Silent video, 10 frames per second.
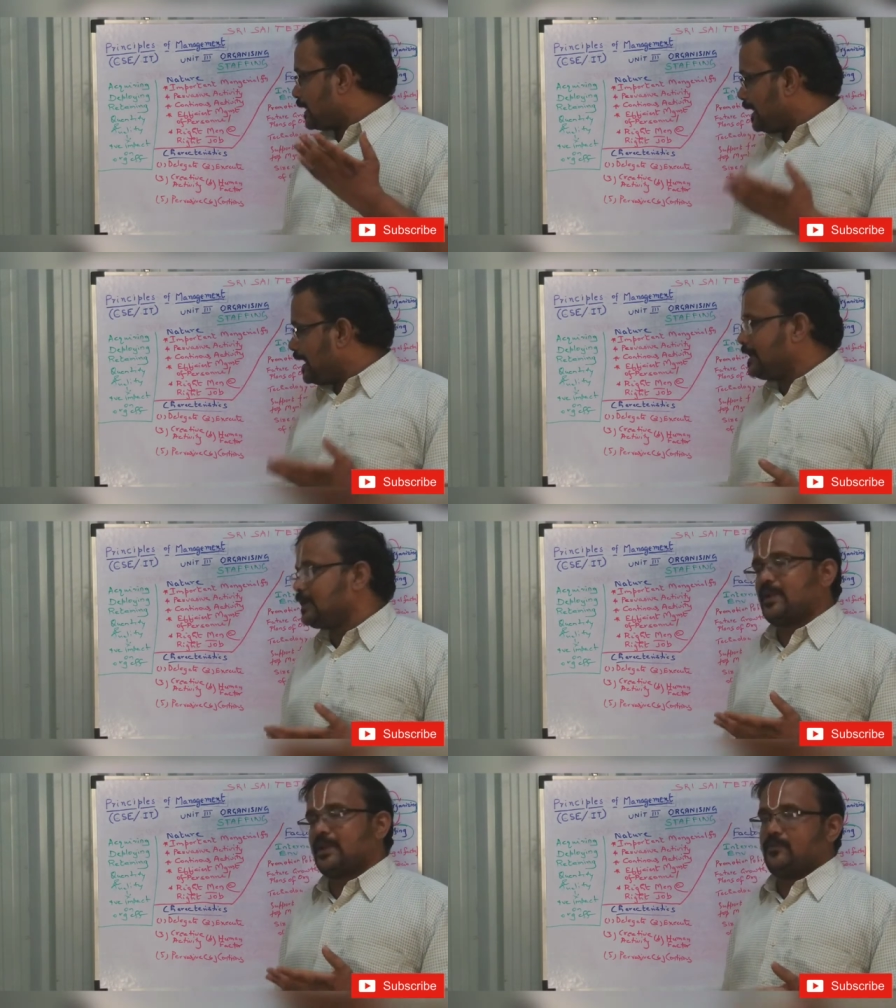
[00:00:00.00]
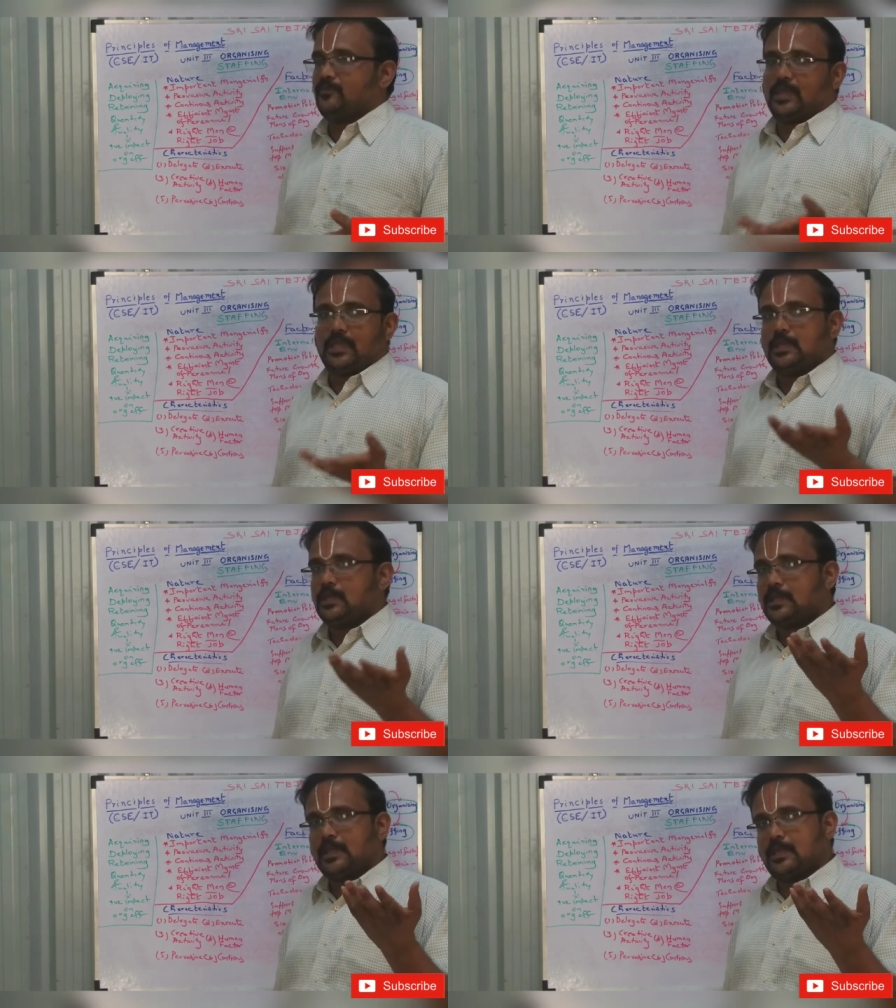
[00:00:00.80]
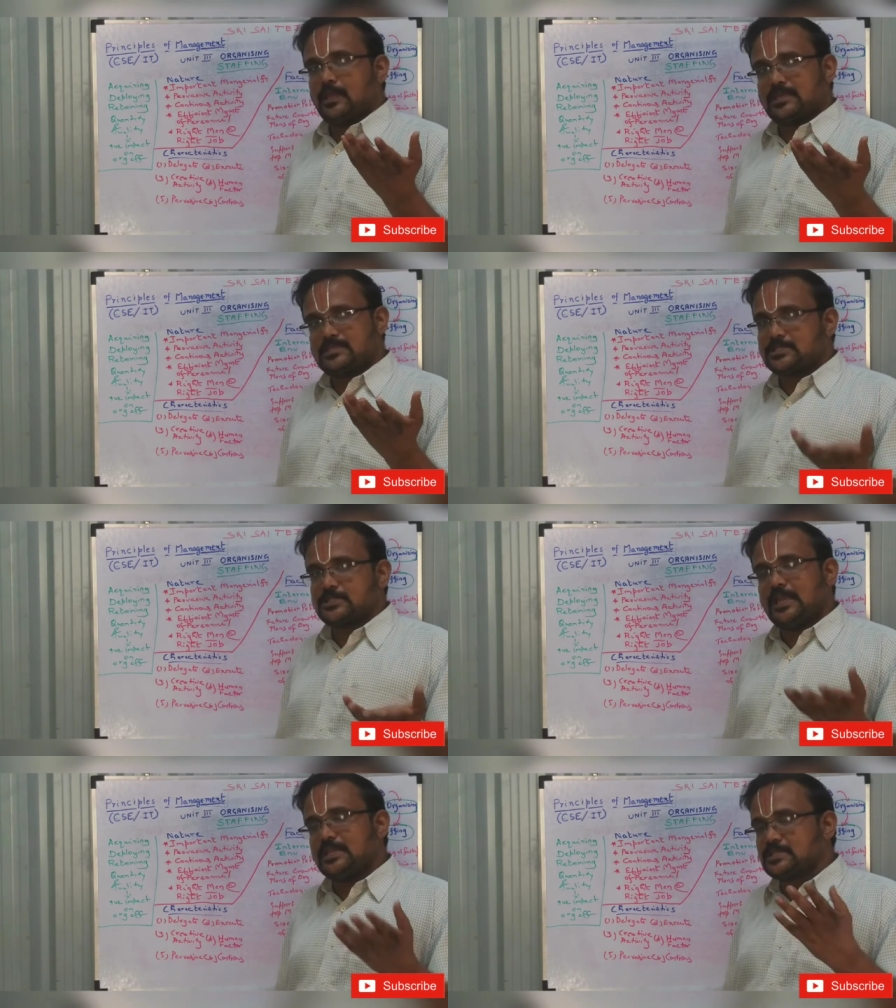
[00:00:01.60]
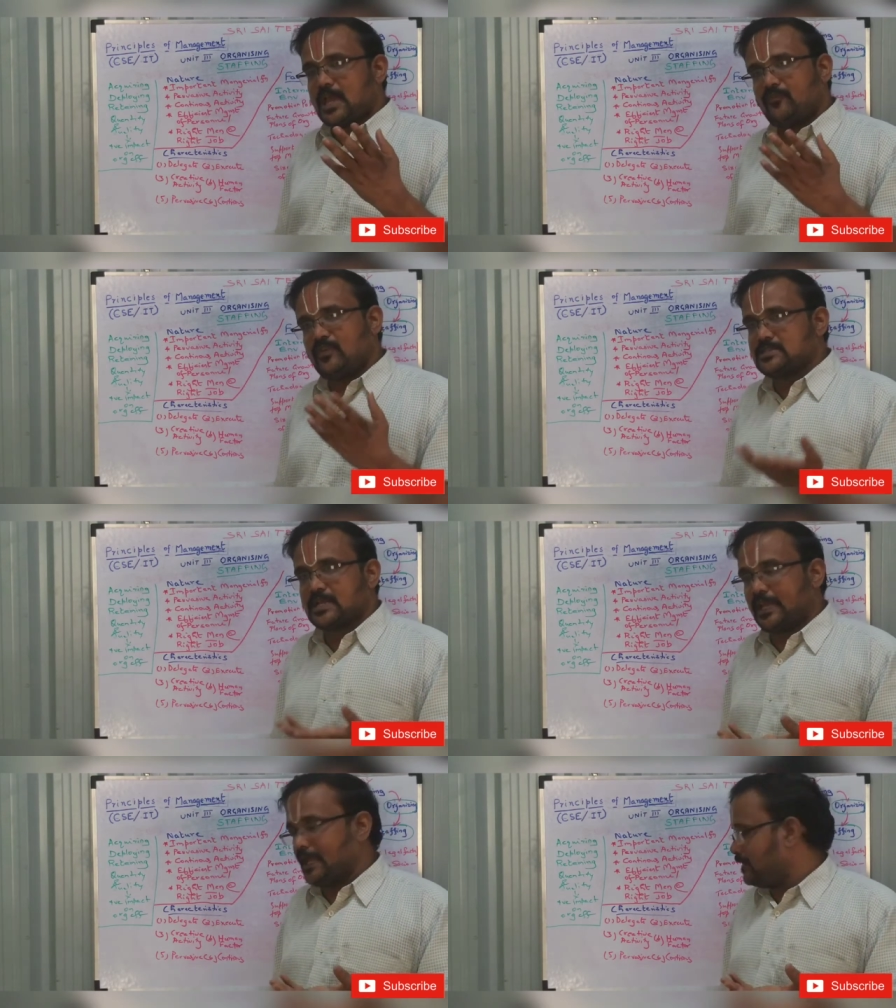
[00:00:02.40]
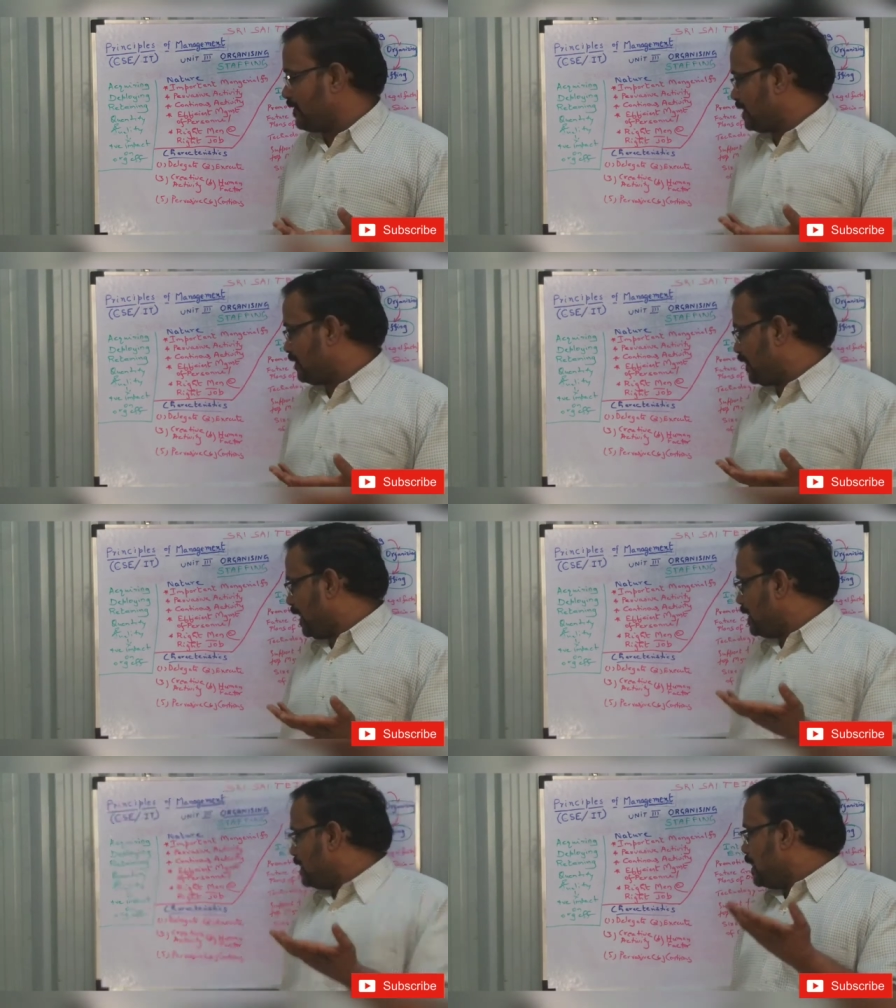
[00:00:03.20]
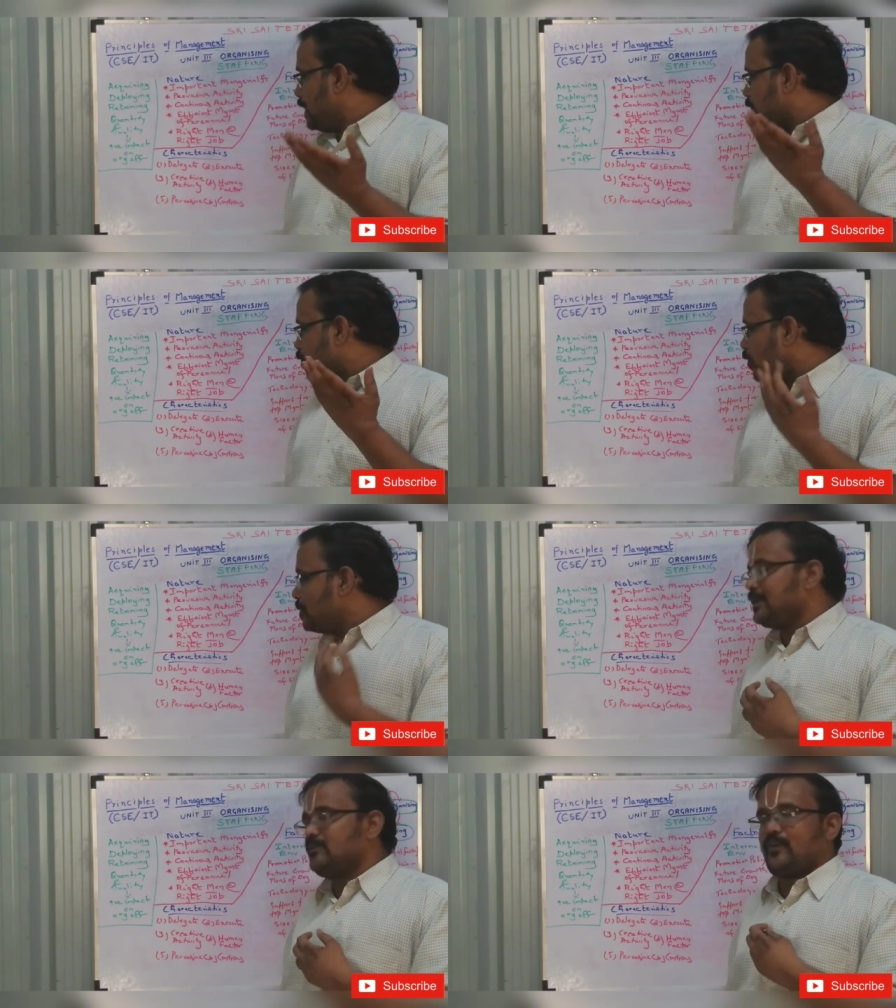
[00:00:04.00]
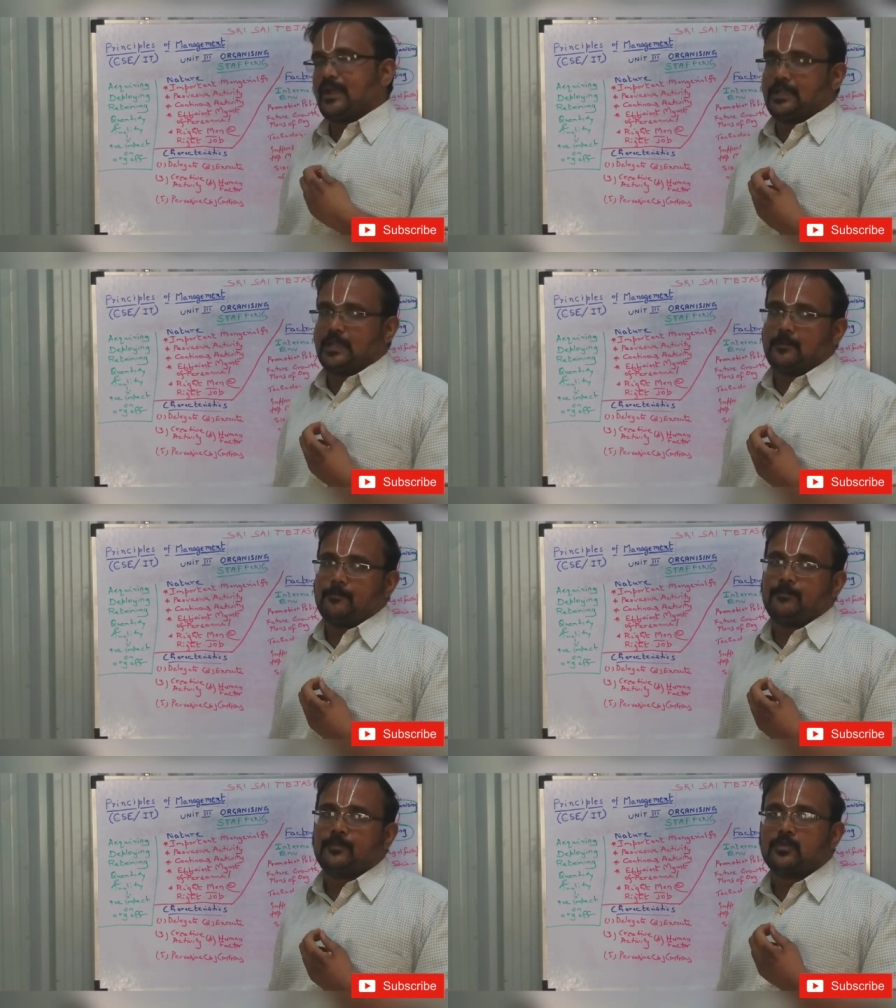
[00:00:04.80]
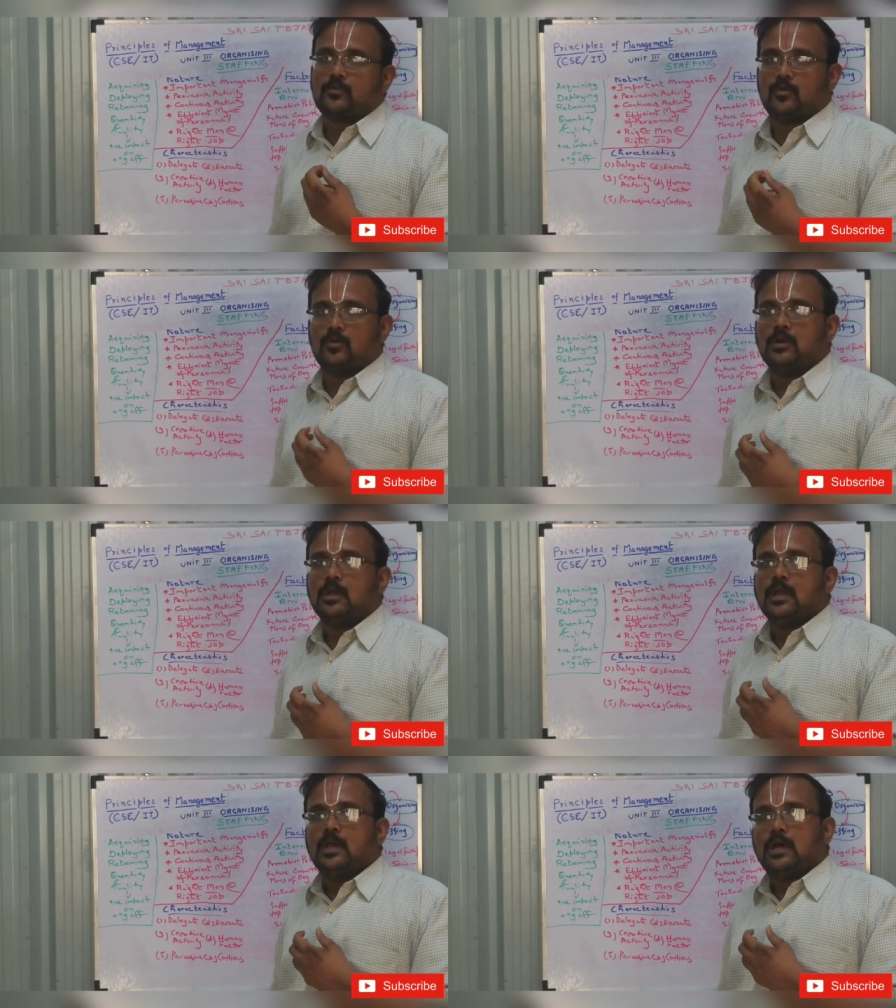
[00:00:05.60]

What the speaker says: Creative activity. Essentially, staffing is a creative activity. Human factor. So,